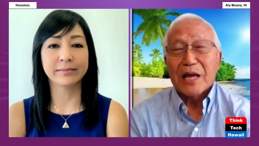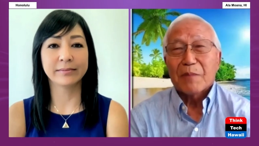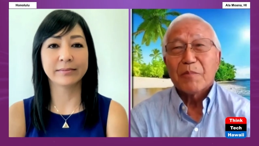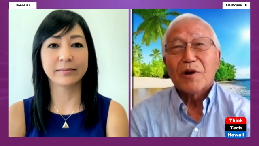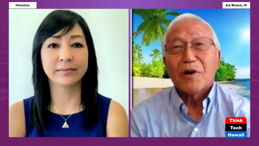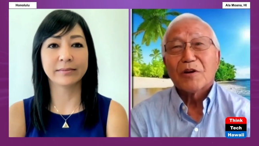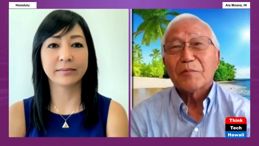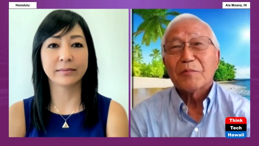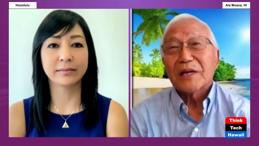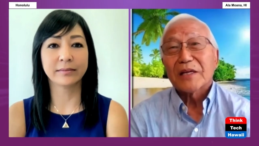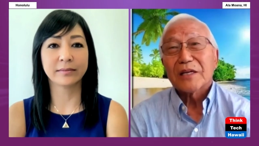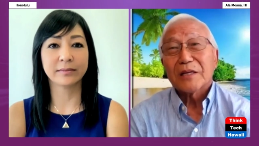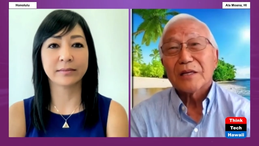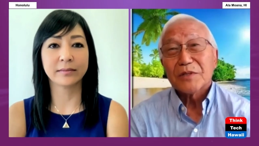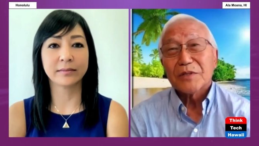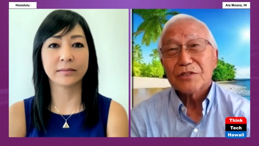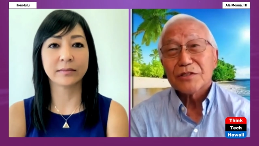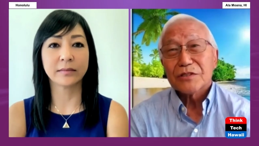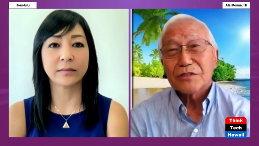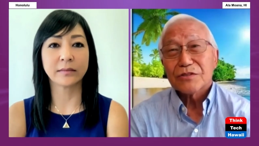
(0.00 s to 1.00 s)
Speaker 1: back part of my
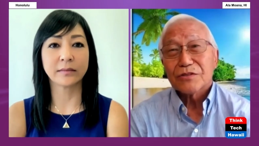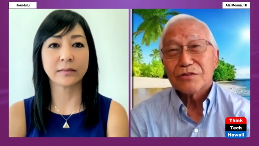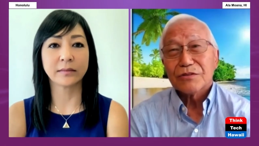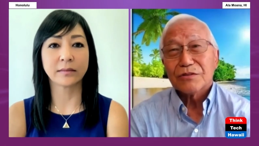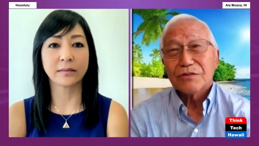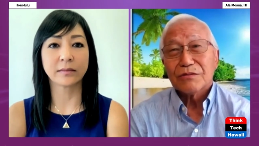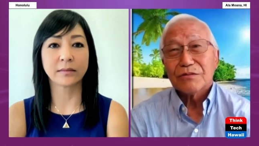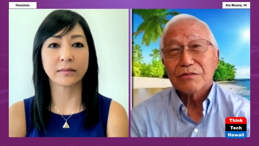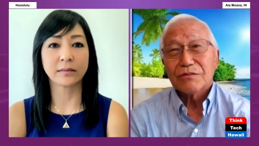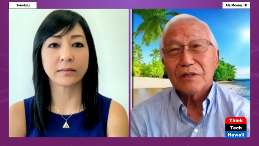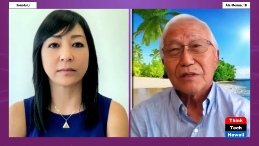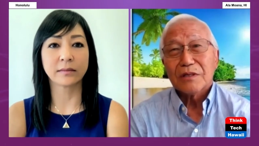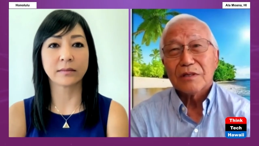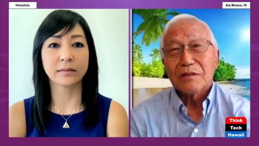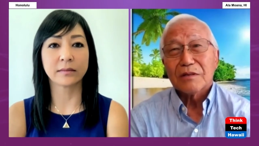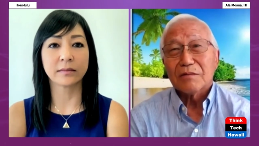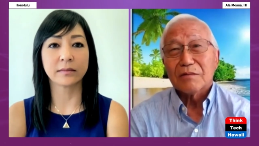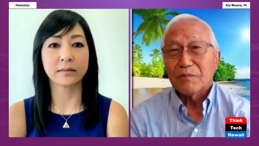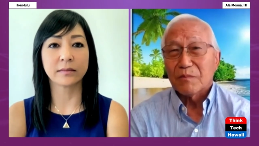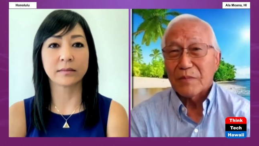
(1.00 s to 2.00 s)
commissions to you
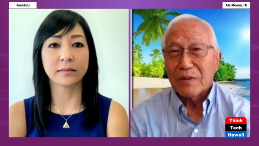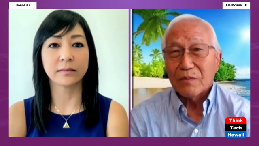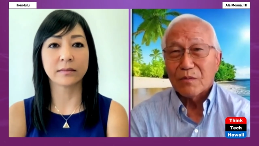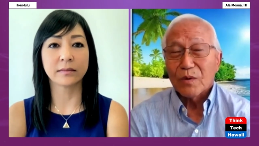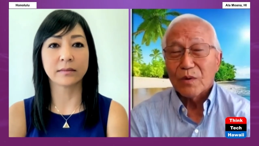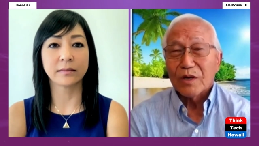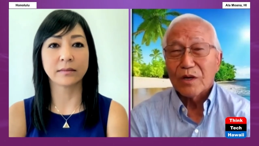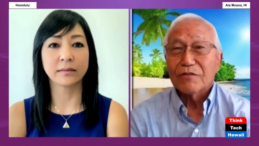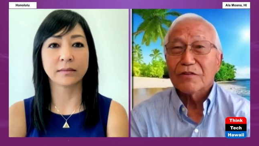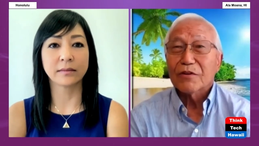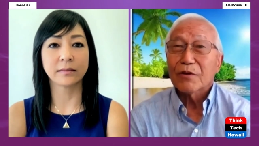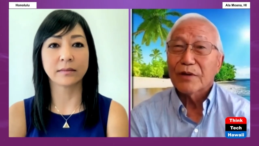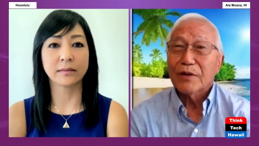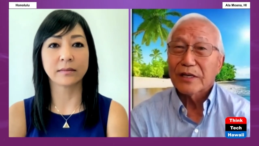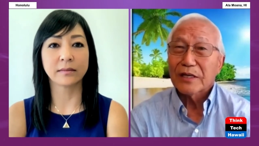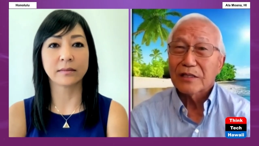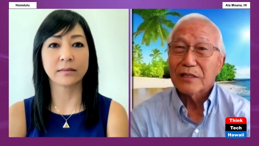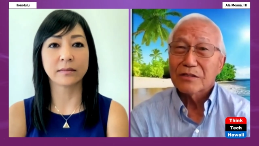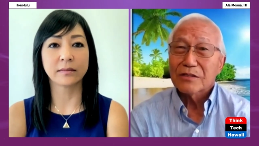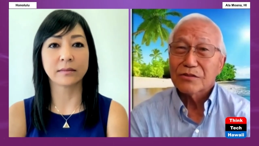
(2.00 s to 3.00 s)
in a way of
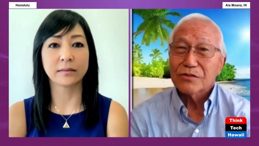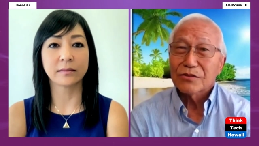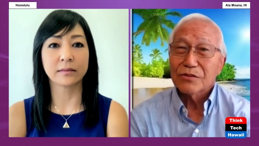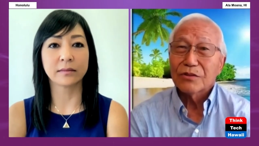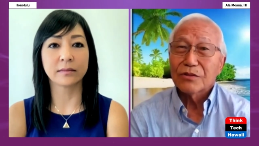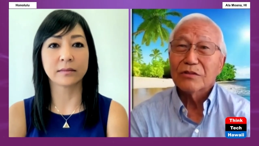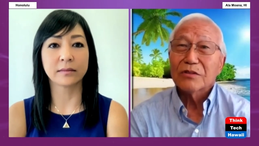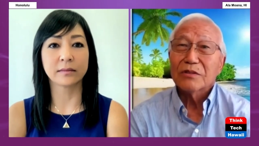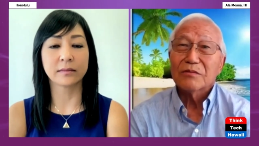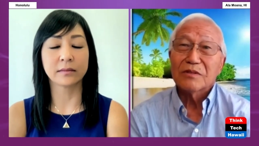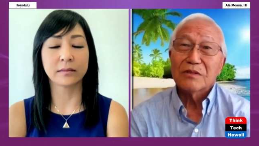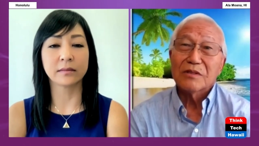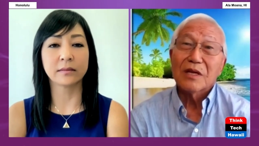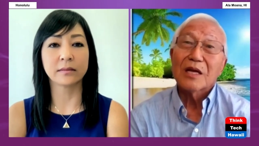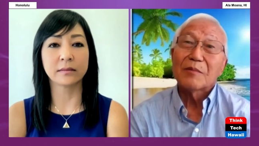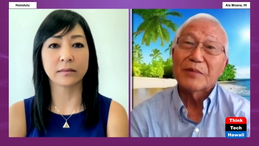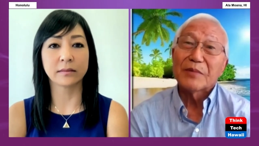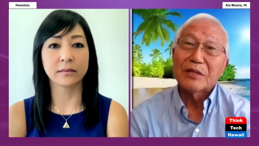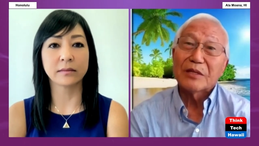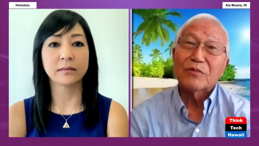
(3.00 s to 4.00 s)
credit, so you could
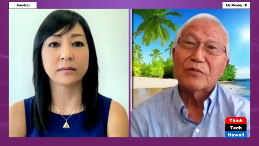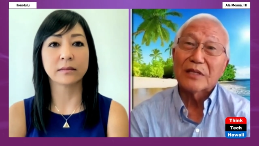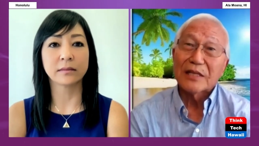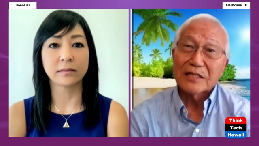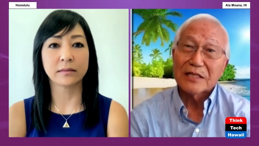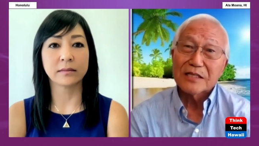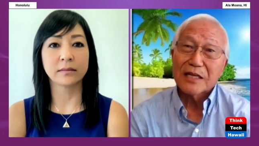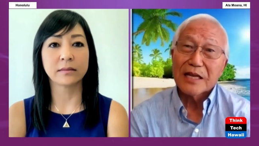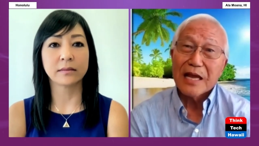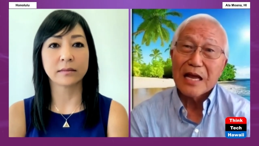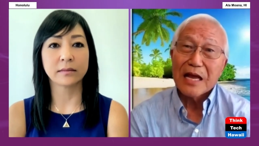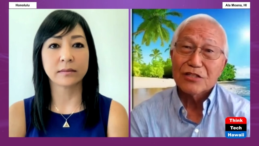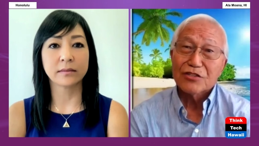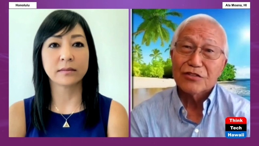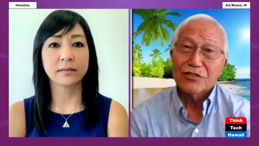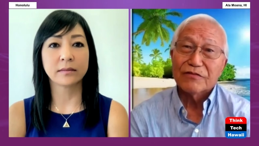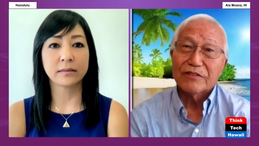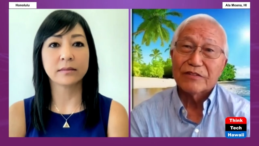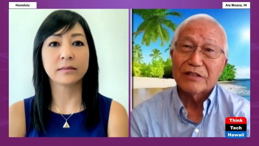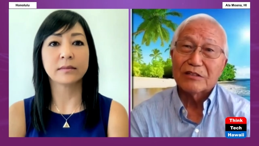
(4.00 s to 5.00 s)
come in with less
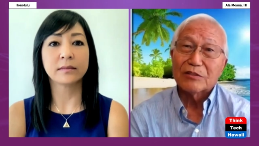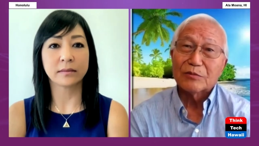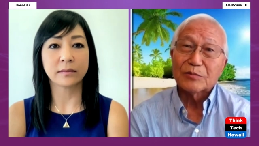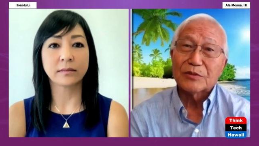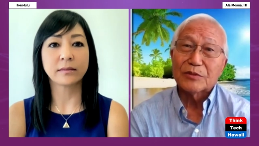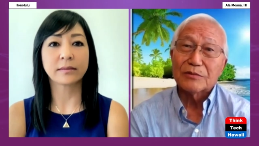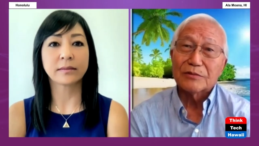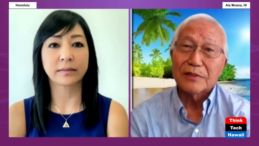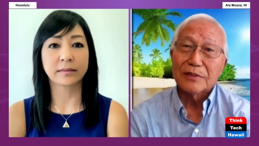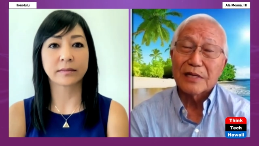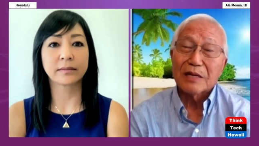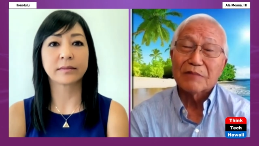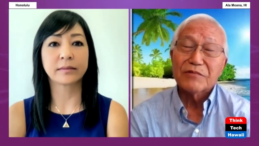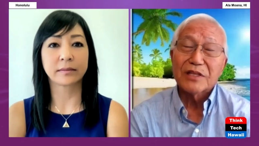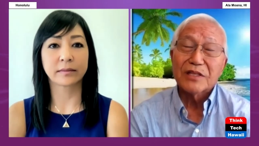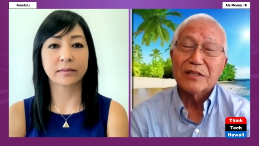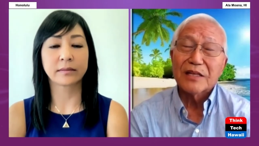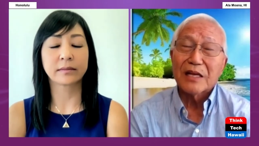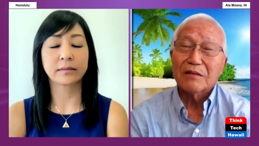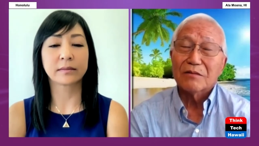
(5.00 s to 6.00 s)
cash available. And
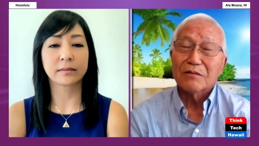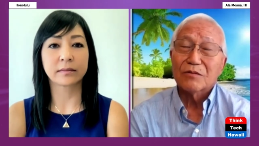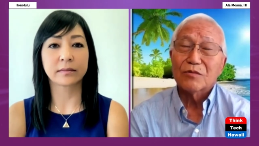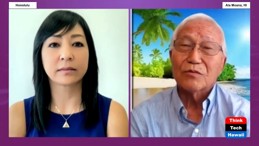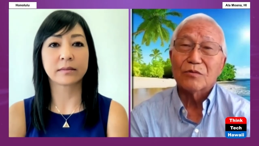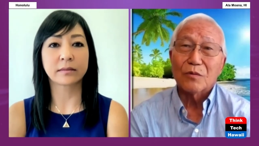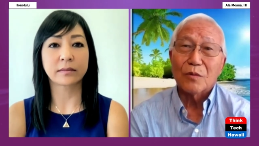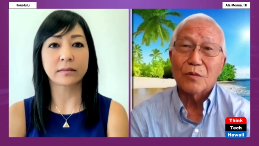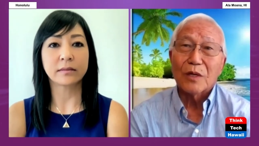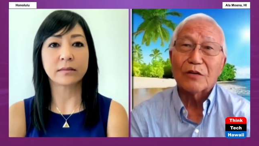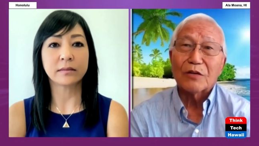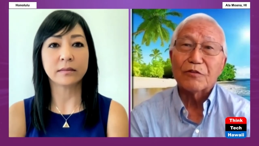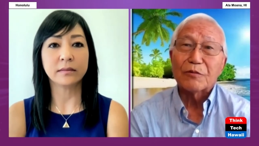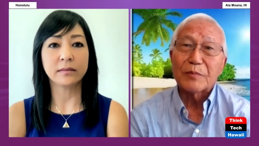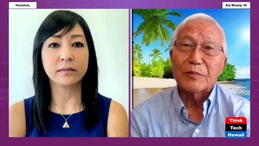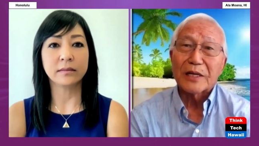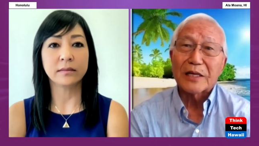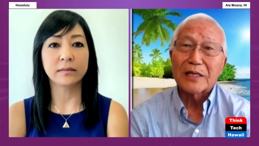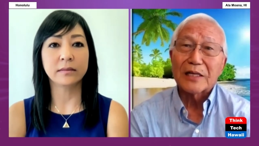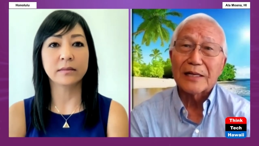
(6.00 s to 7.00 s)
I've done that to quite a
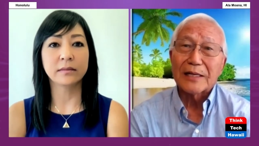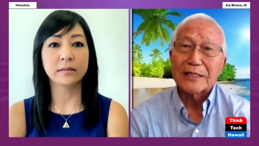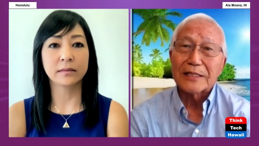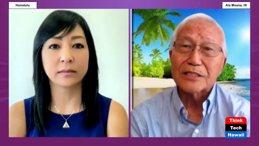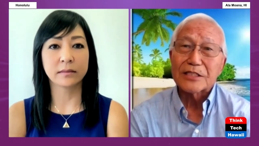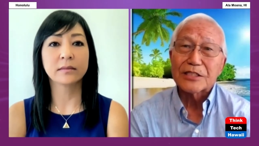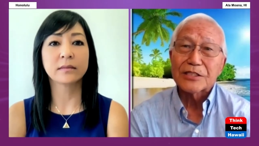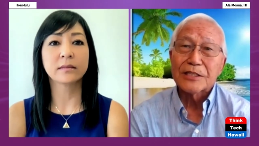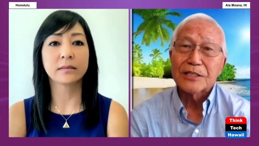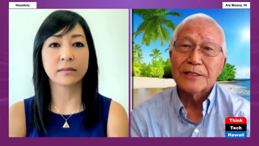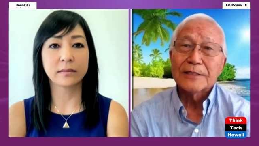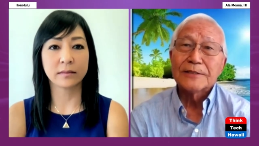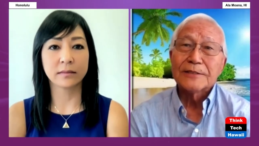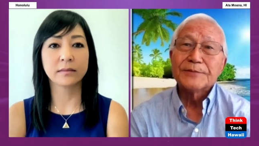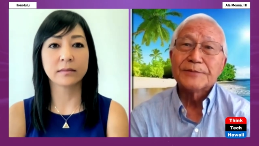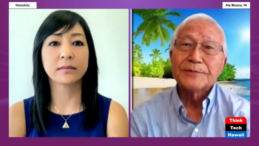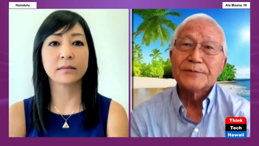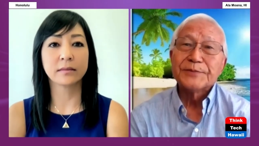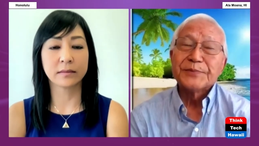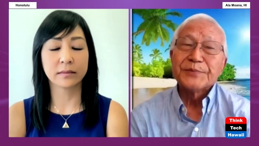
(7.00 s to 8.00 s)
few of my clients.
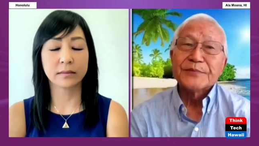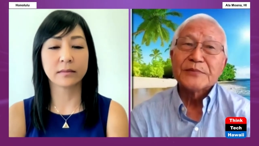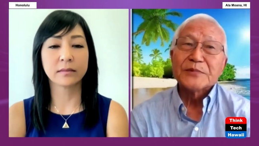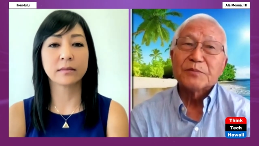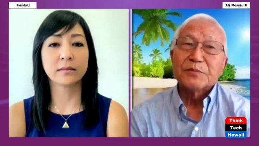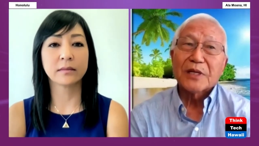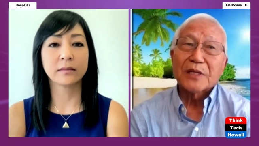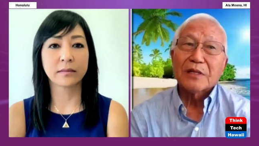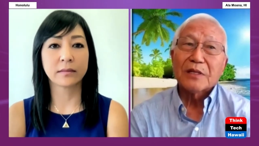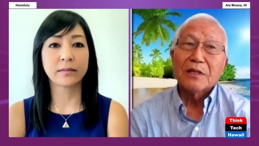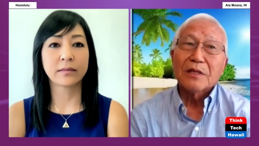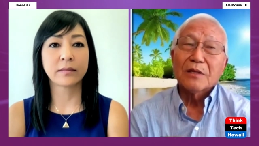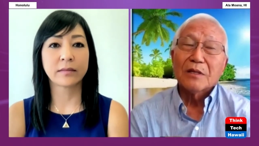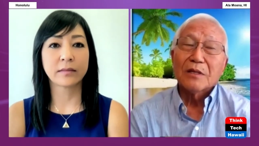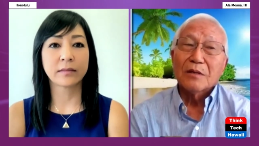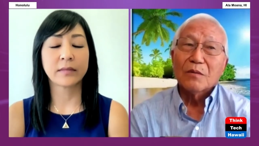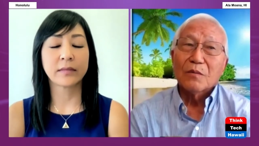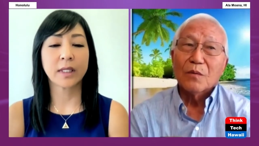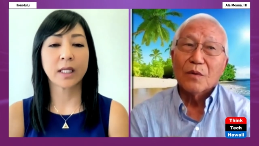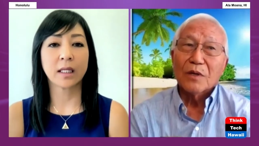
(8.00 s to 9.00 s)
But
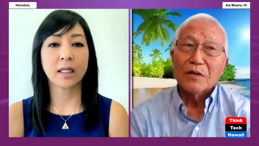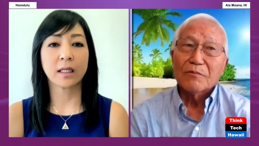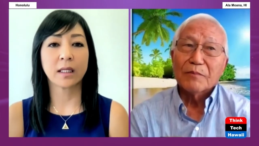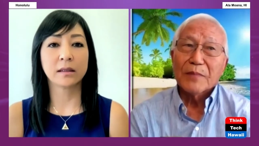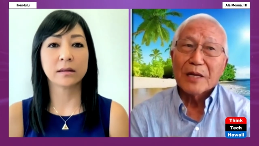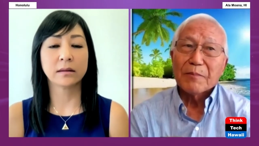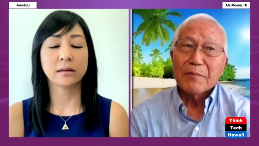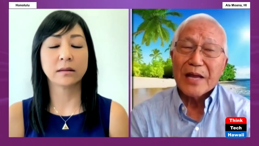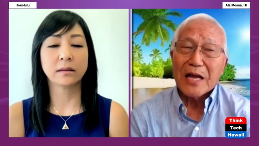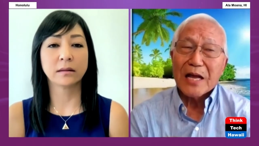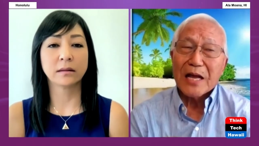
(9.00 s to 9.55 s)
one of my